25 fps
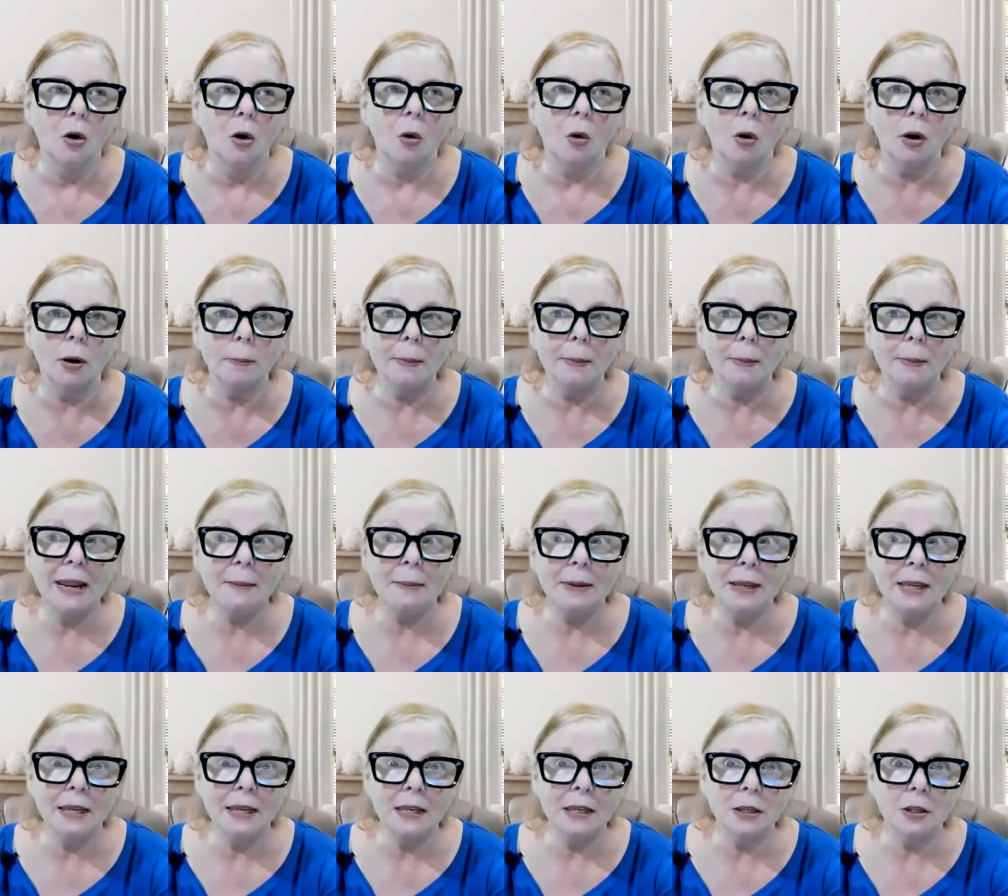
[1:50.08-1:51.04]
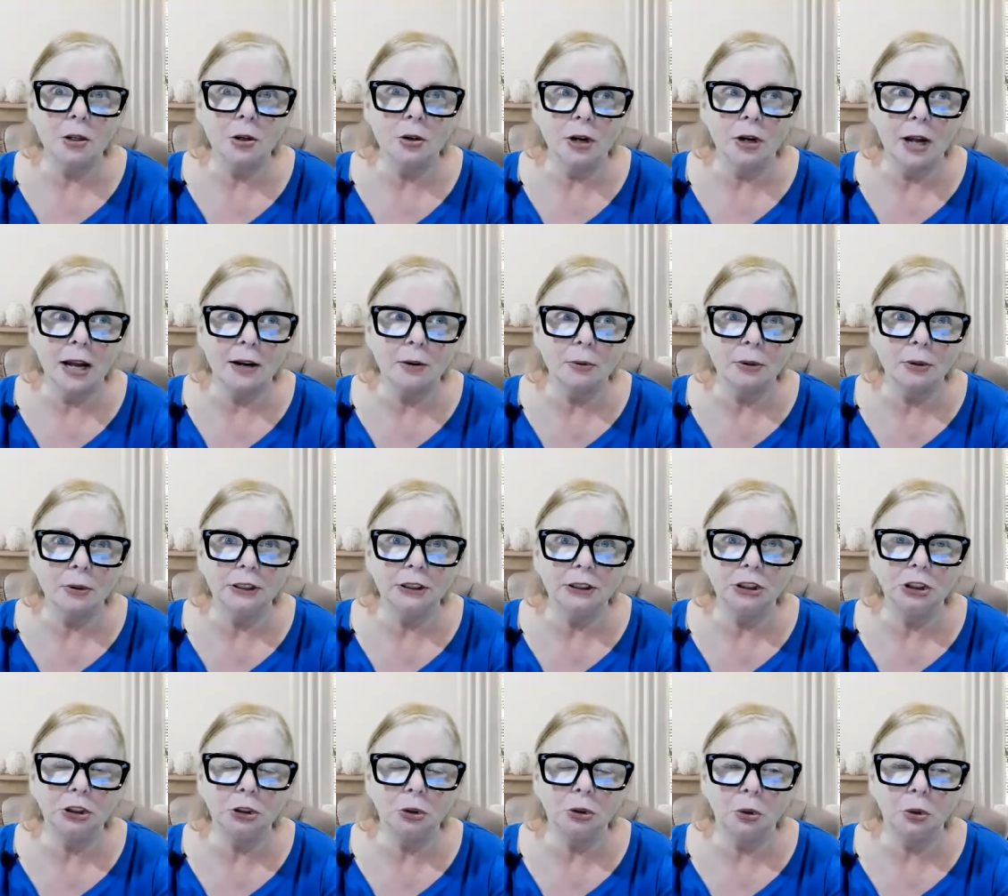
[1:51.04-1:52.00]
Or maybe you're not really
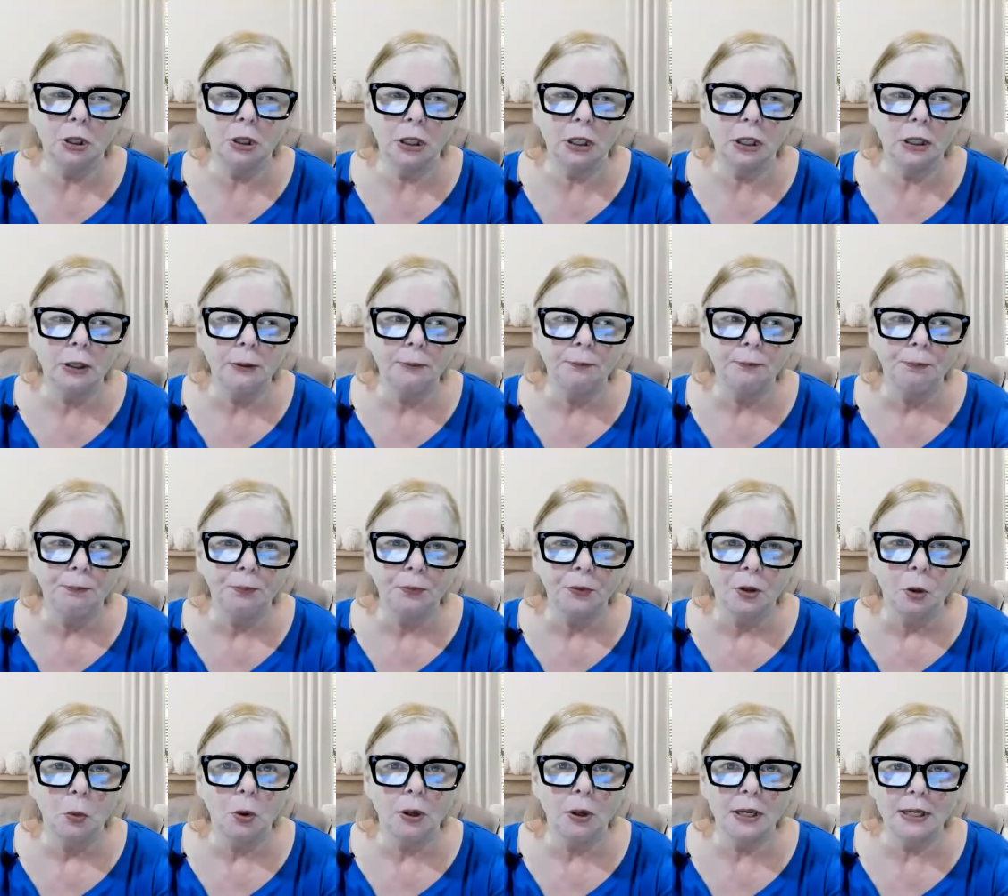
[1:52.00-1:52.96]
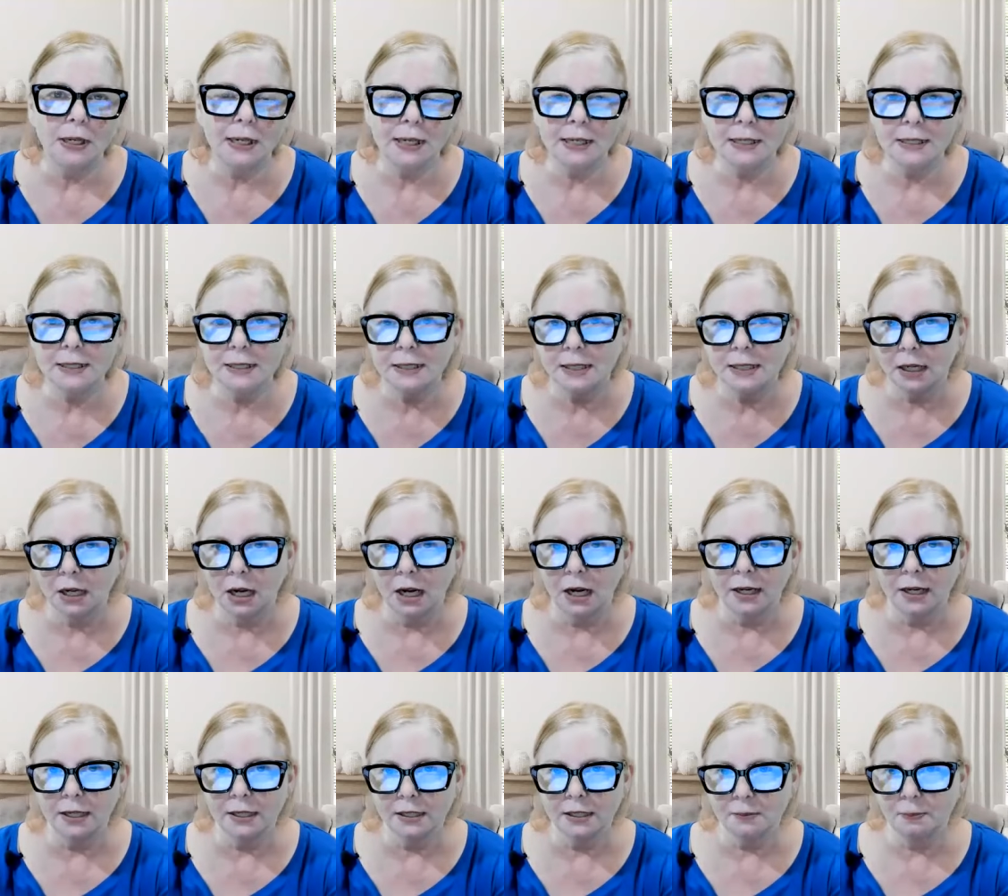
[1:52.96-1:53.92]
sure what it is that
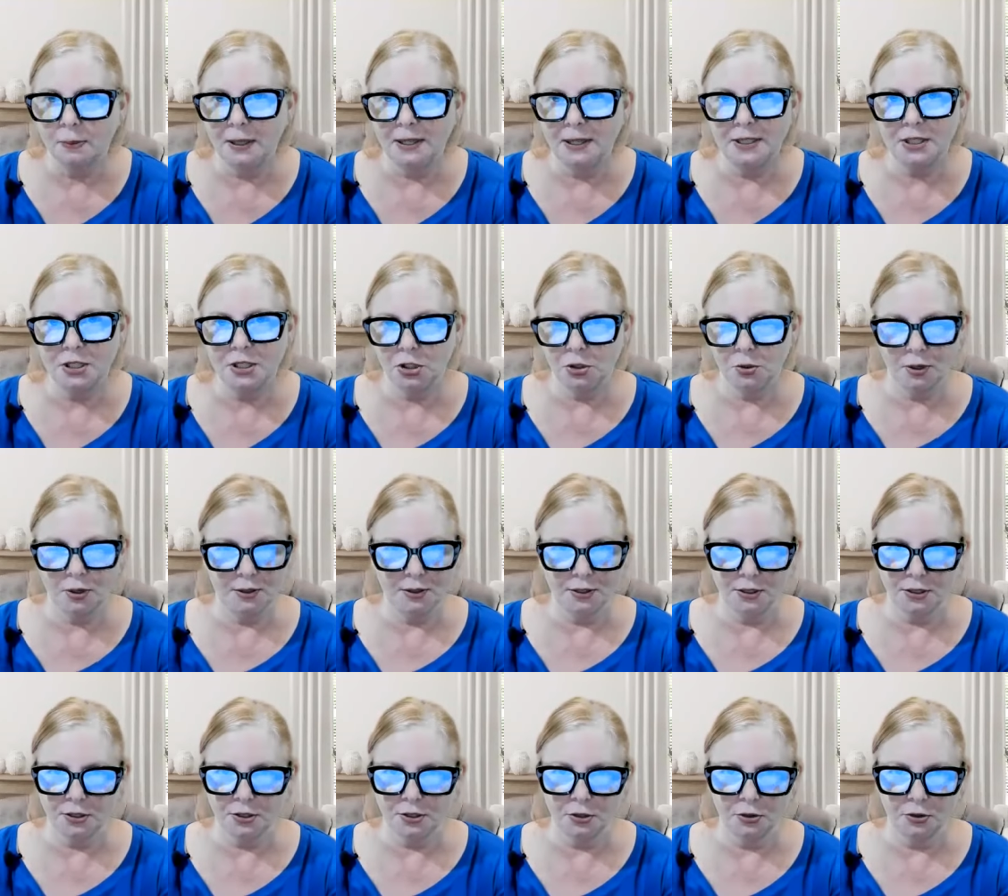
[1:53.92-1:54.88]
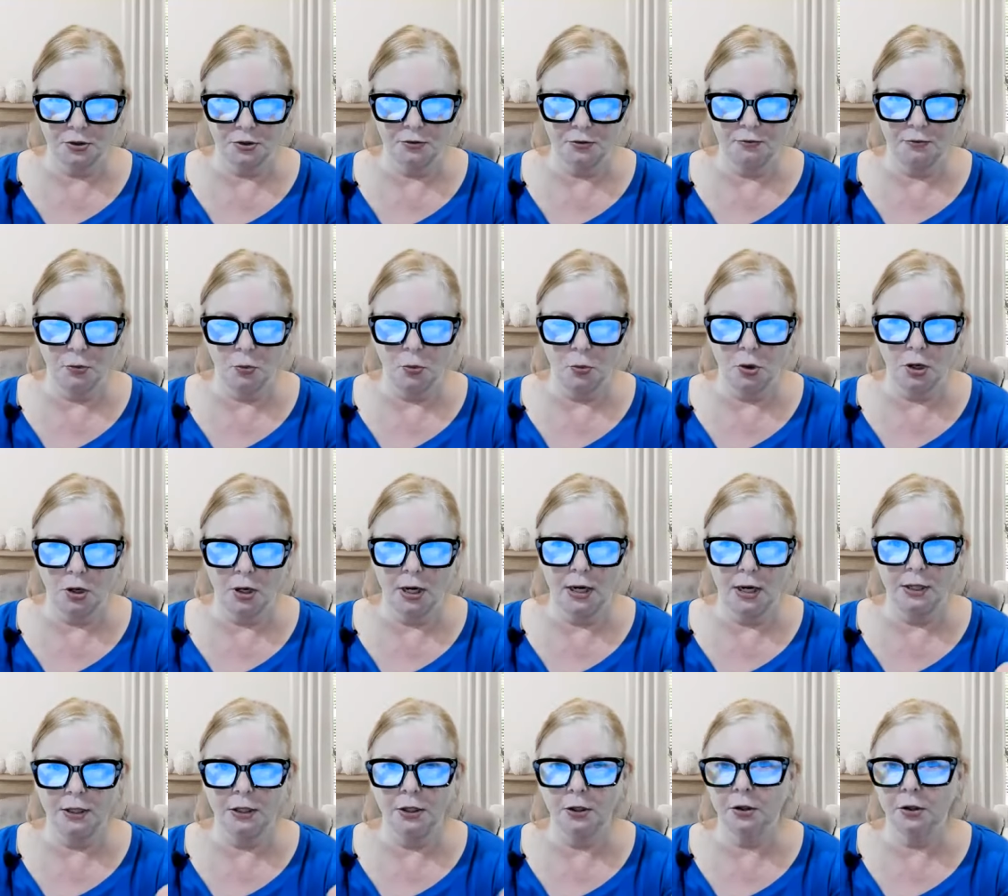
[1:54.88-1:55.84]
God has placed you on this earth for,
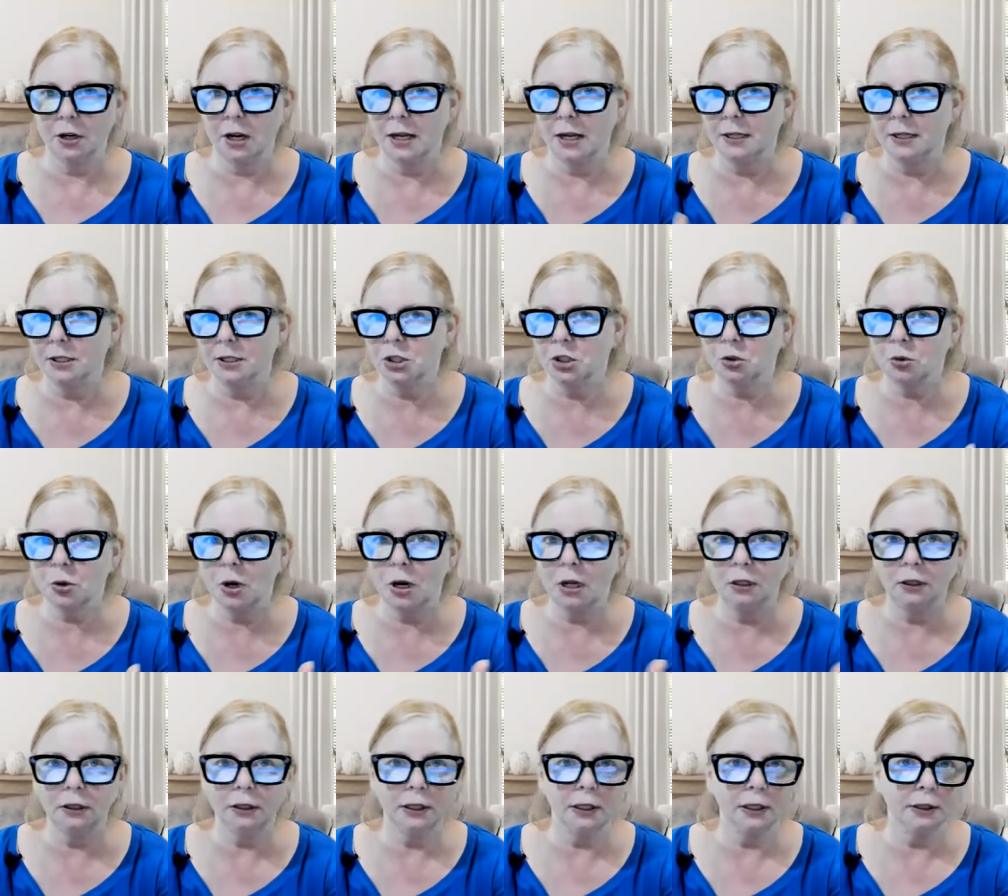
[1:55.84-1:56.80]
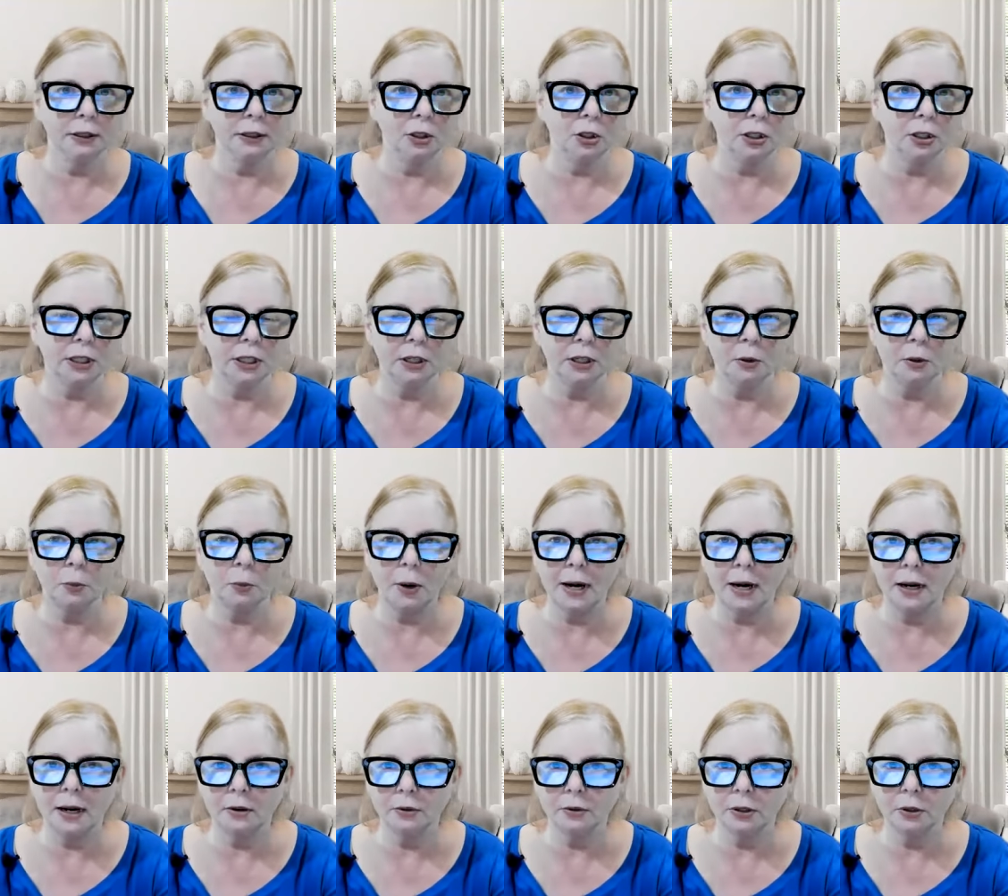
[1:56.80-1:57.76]
and you're kind of struggling and looking
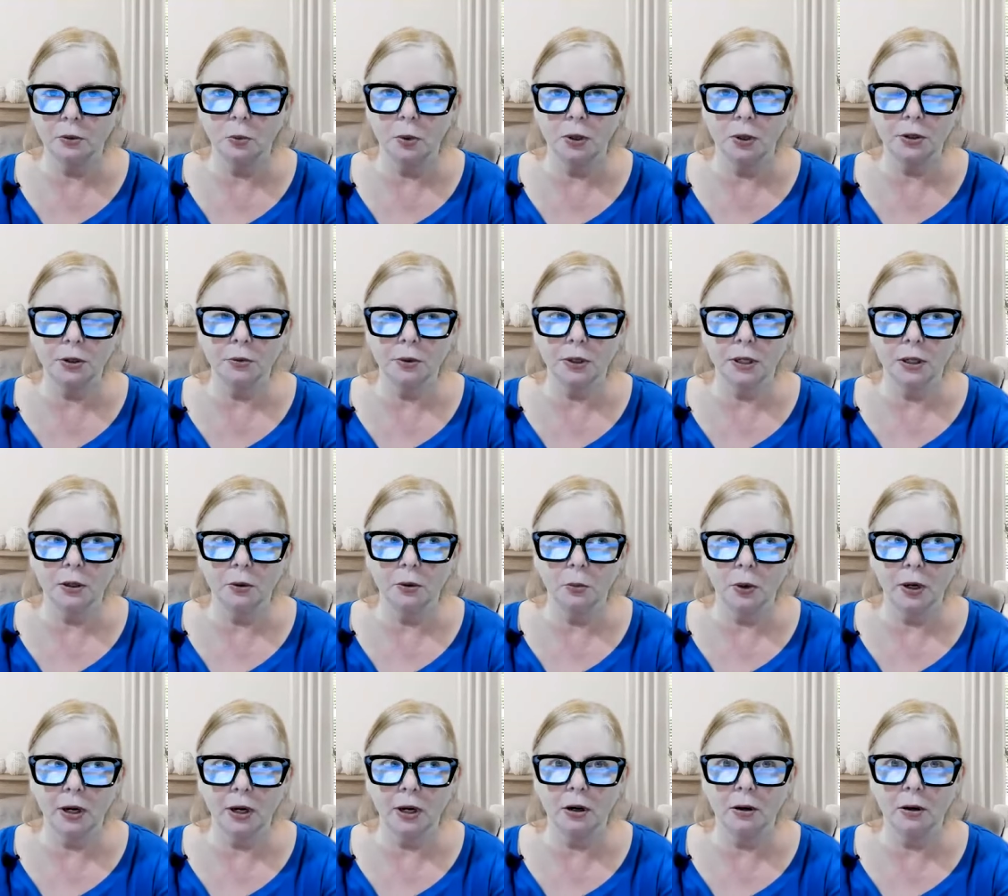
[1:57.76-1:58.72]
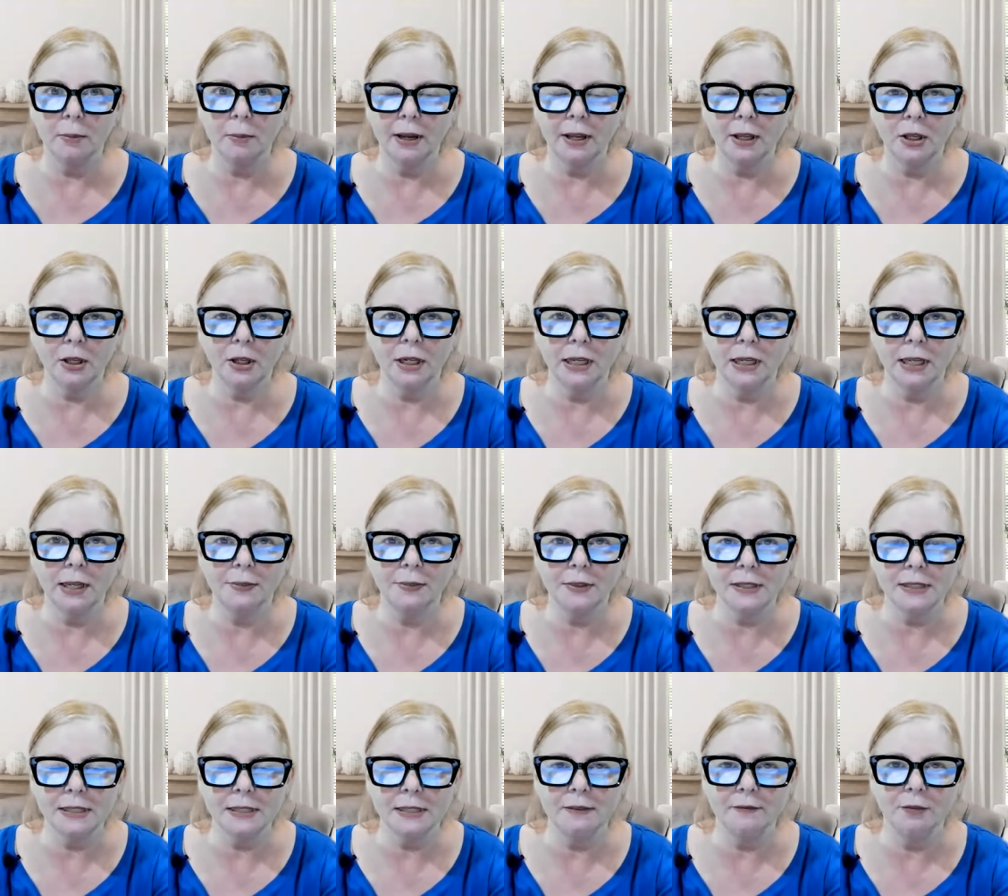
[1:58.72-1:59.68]
around and wondering, where am I going to get
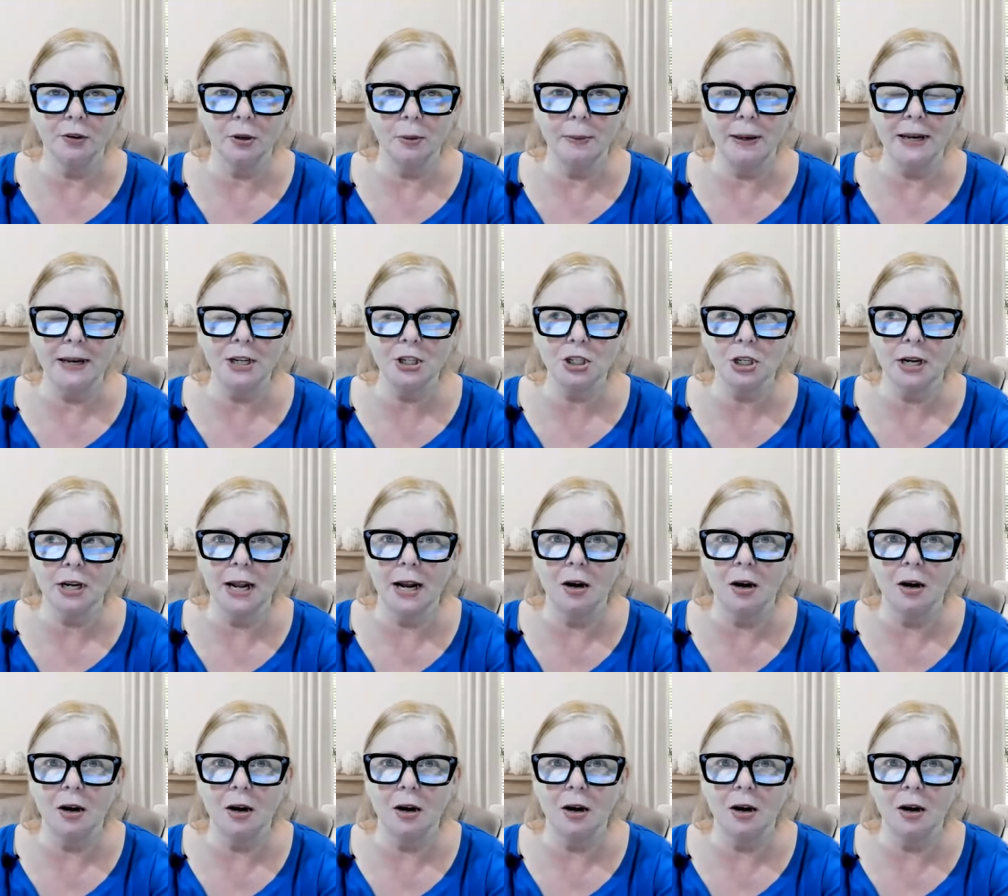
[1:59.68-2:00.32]
this information?